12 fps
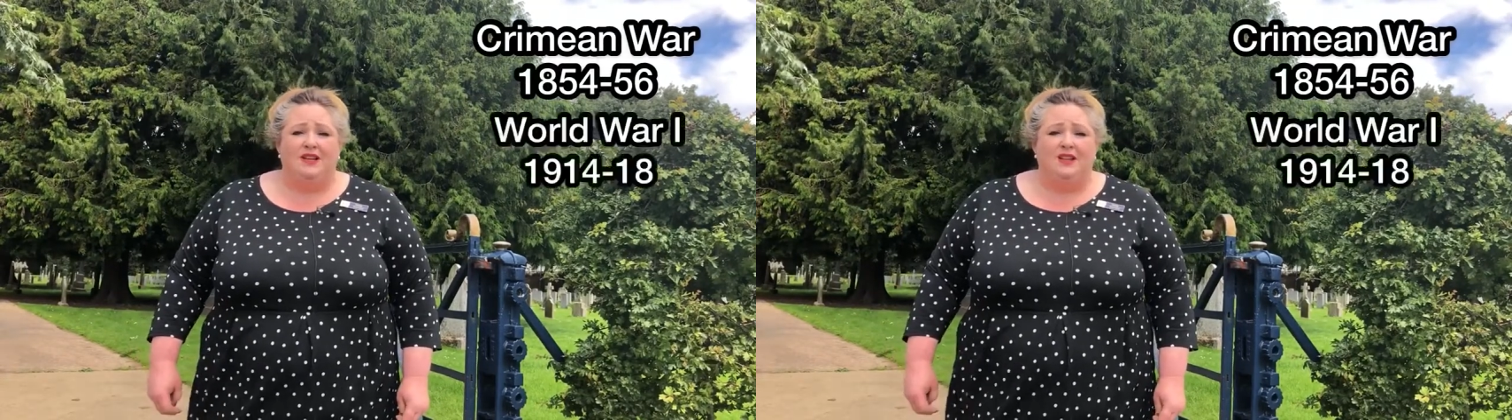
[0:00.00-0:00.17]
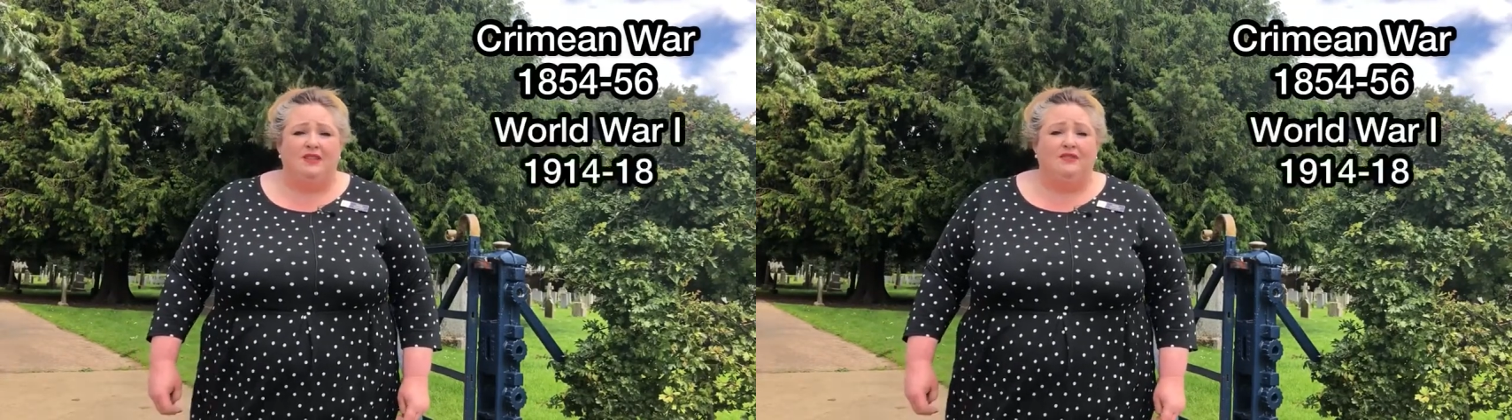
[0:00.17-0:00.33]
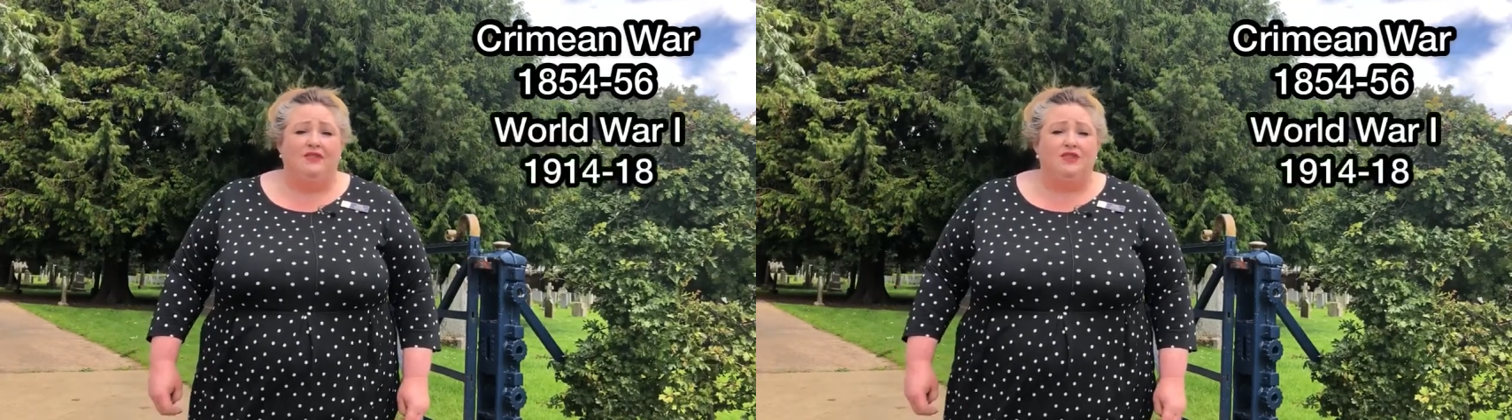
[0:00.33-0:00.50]

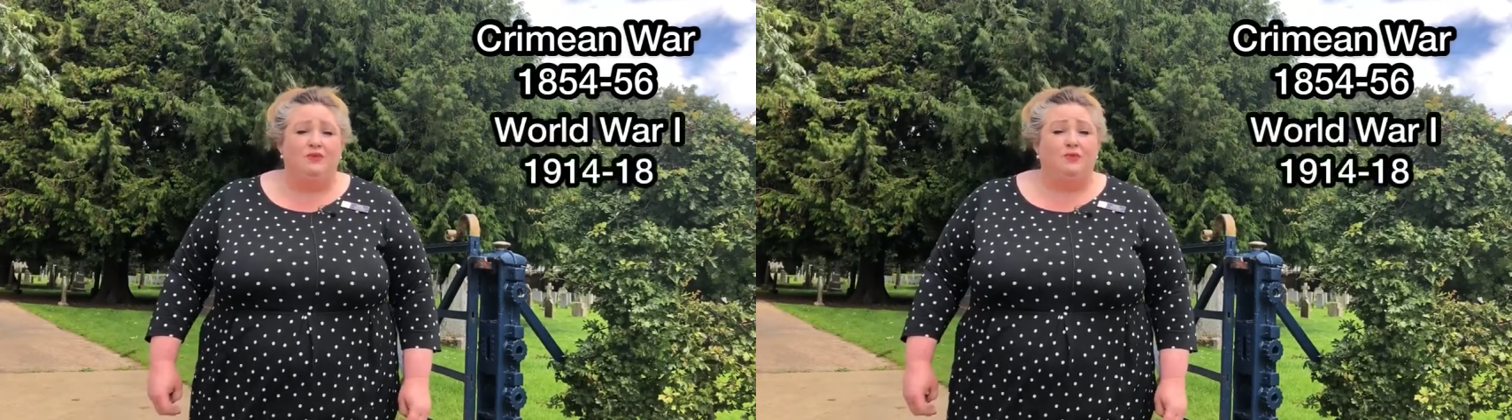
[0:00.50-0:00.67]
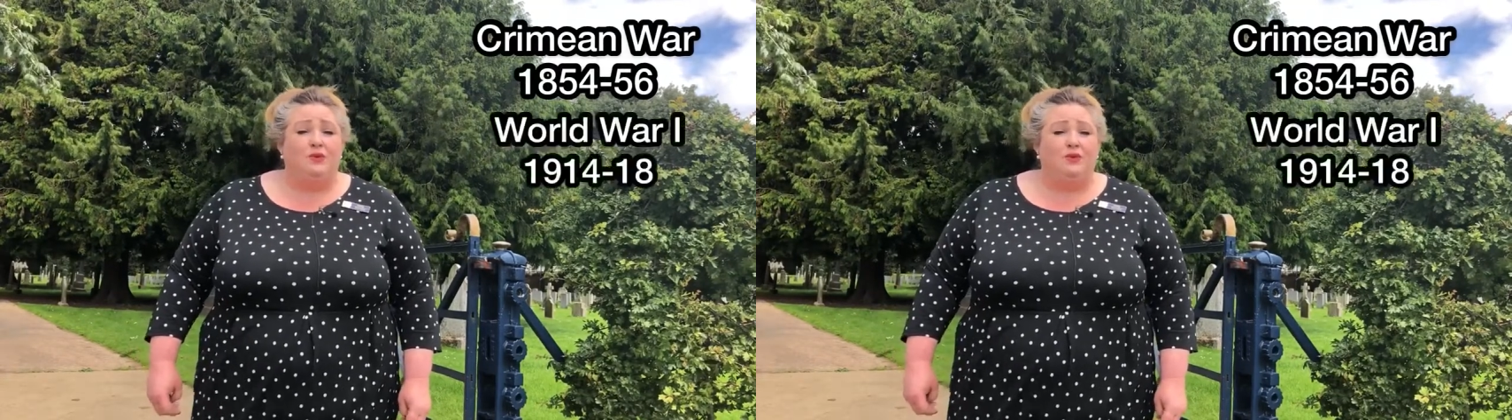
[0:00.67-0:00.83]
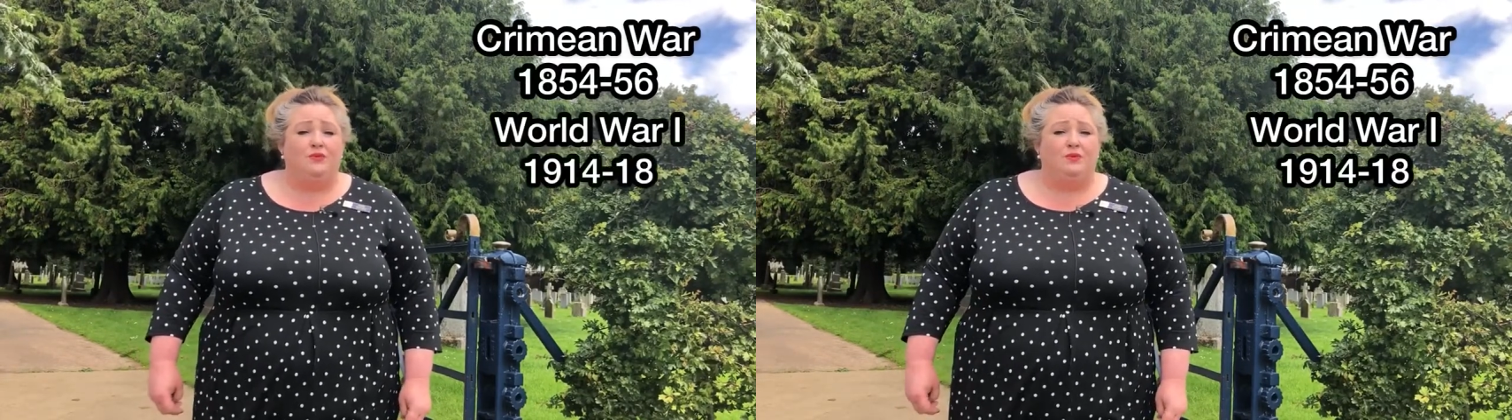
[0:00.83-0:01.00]
the First
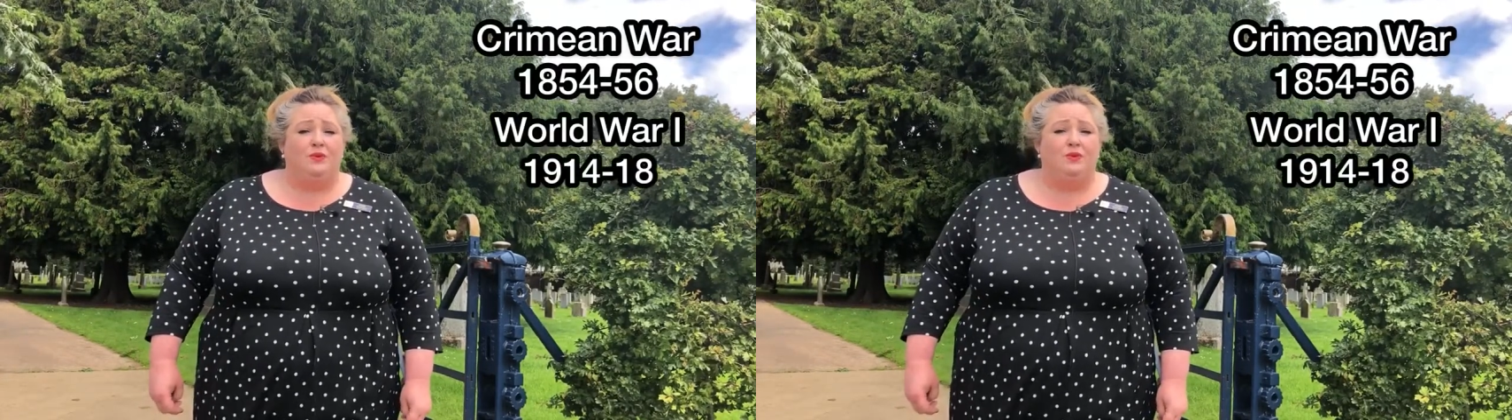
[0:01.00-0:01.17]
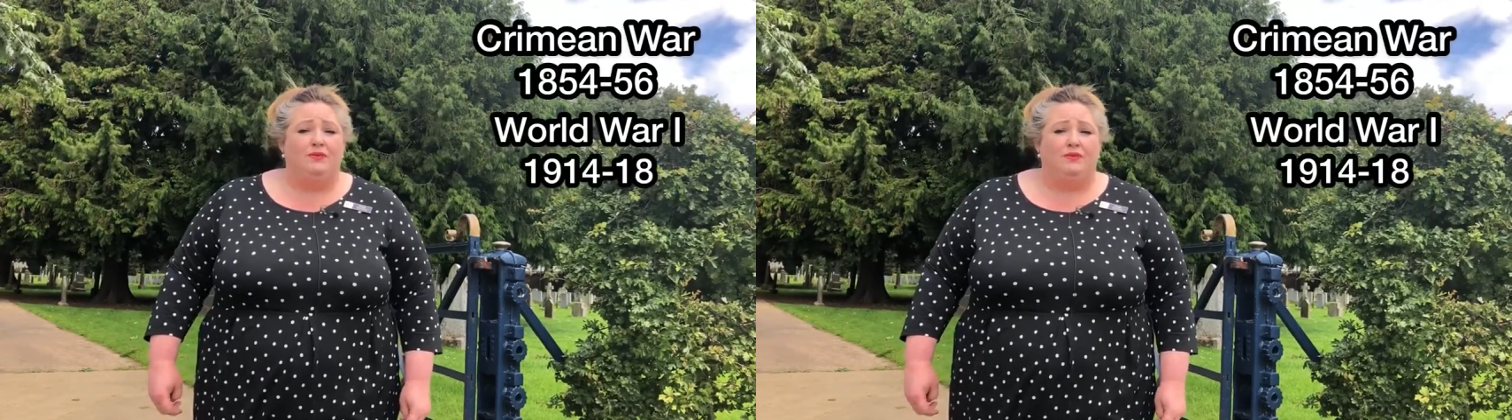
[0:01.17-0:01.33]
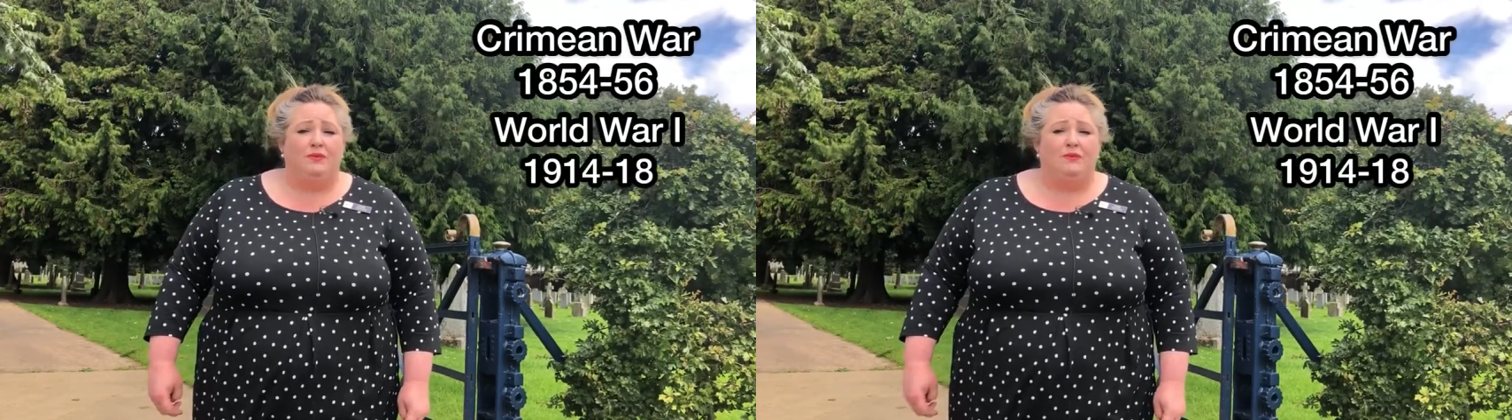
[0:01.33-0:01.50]
World War
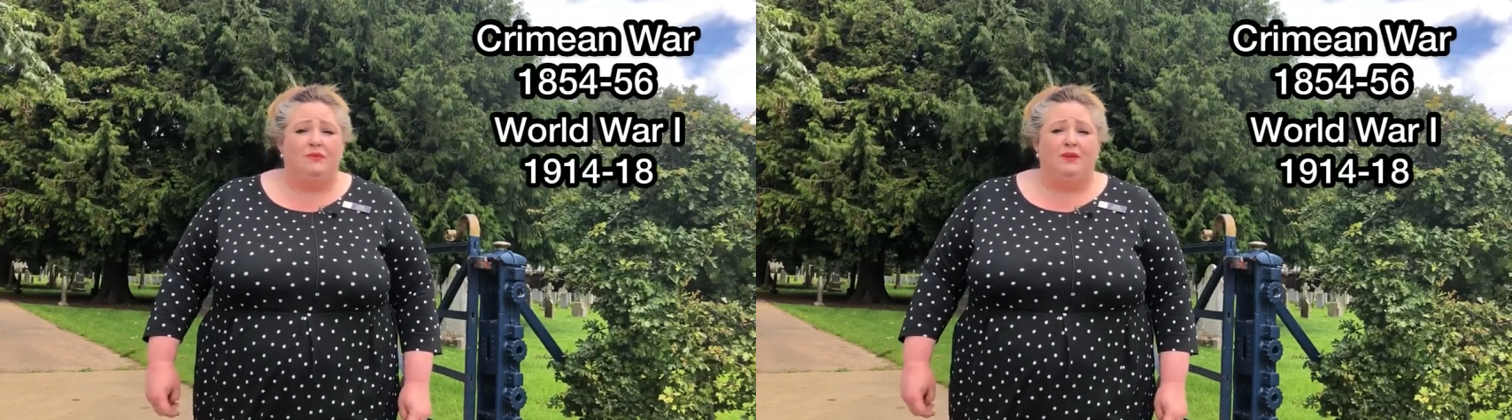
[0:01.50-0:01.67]
from